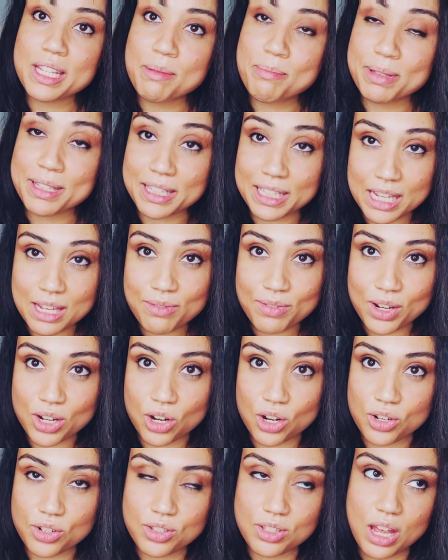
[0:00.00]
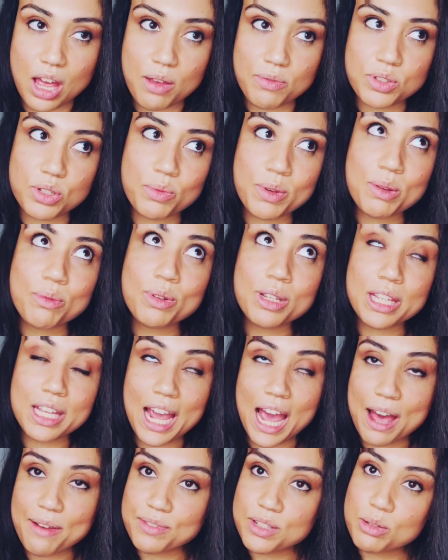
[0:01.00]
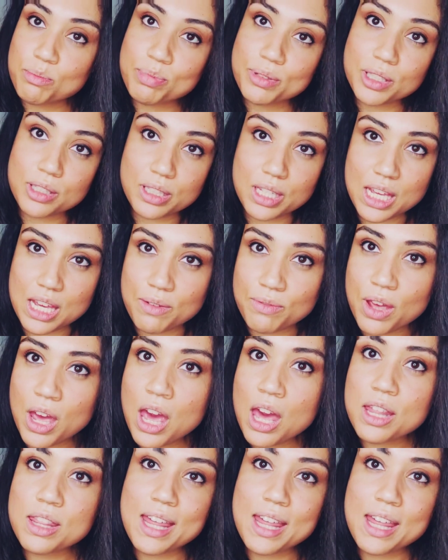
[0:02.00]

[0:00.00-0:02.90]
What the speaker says: to really believe in herself. So we really have to believe